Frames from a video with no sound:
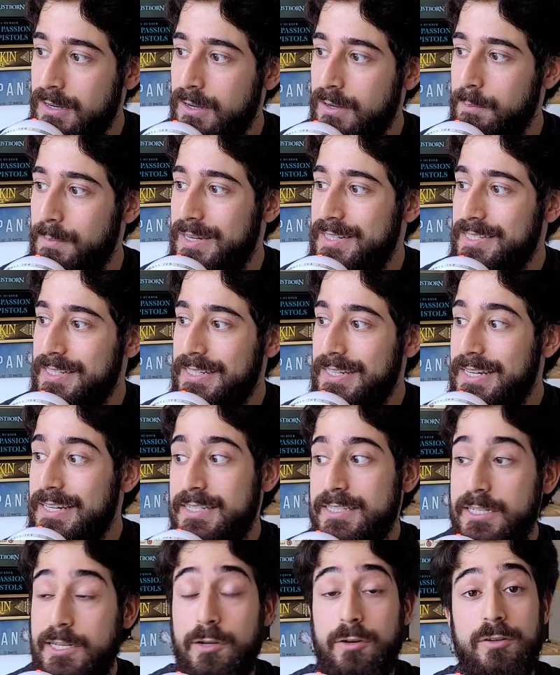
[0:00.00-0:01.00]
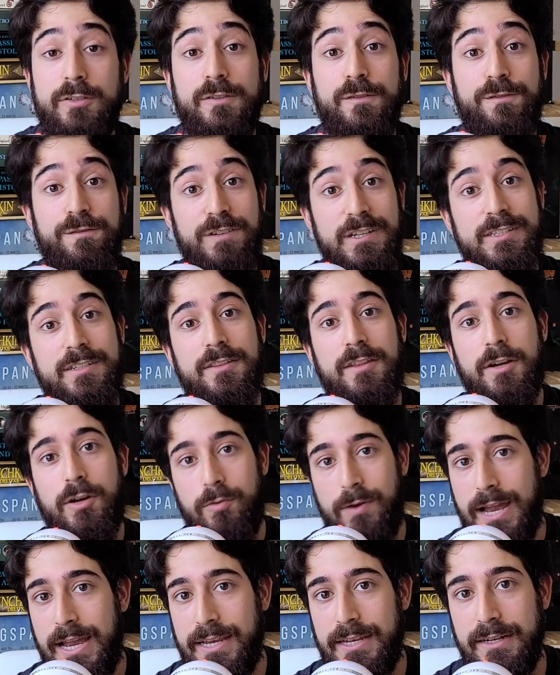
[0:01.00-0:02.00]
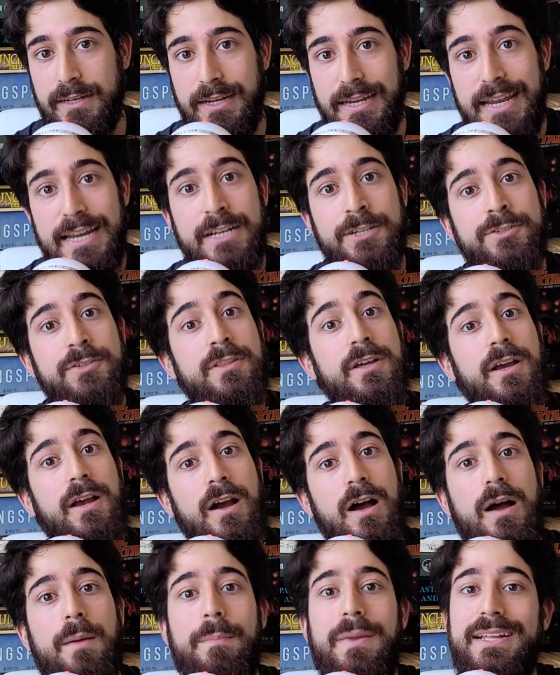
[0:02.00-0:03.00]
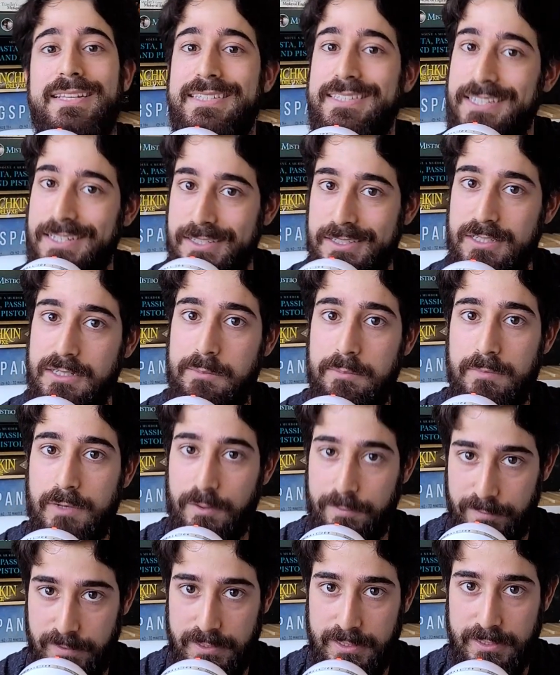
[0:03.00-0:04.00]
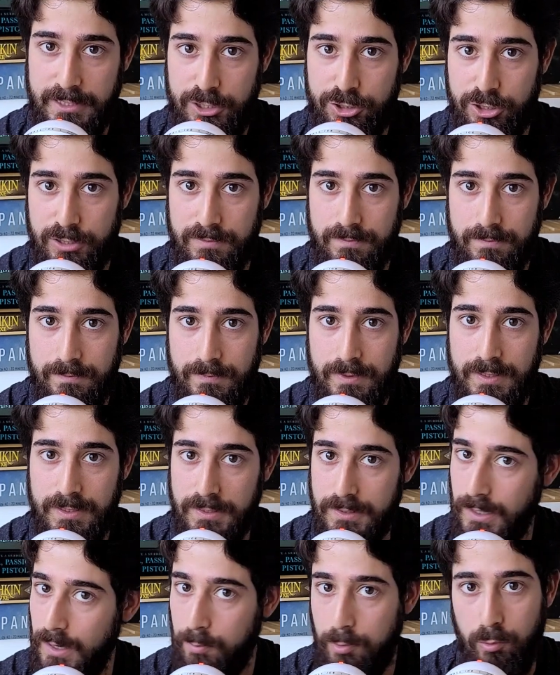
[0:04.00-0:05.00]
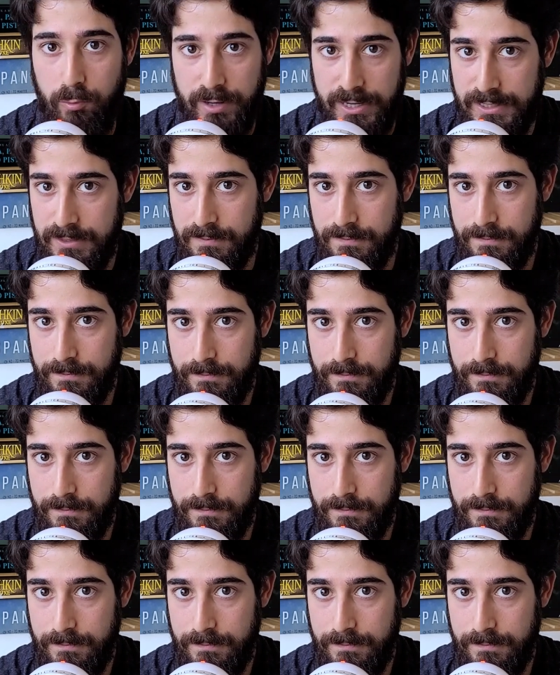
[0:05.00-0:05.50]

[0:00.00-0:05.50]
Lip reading: makes it easier to fit the Kraken into the combat system of 5th edition. Double win.